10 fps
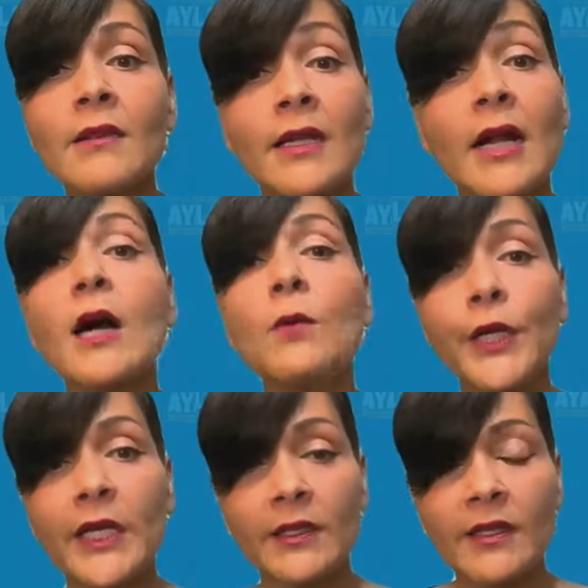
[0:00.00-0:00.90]
that I'll
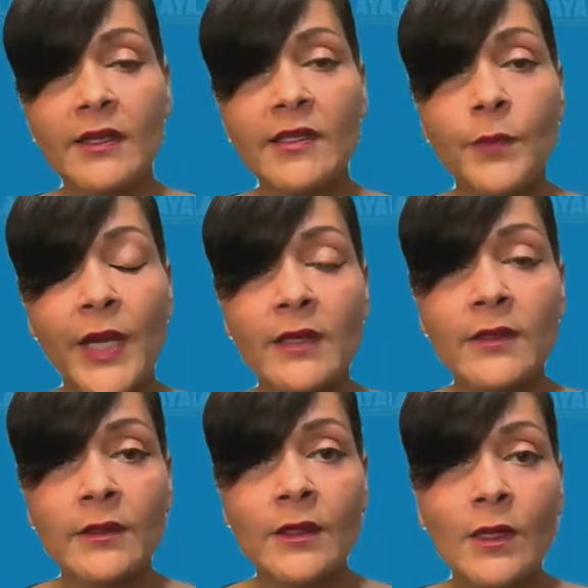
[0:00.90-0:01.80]
bring into the
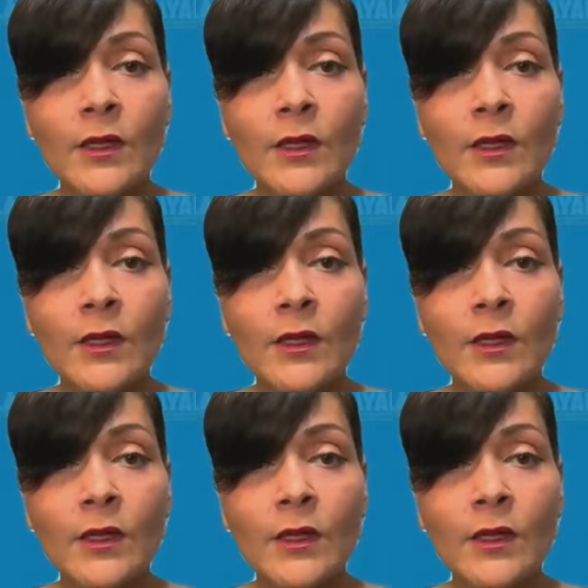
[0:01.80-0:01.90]
space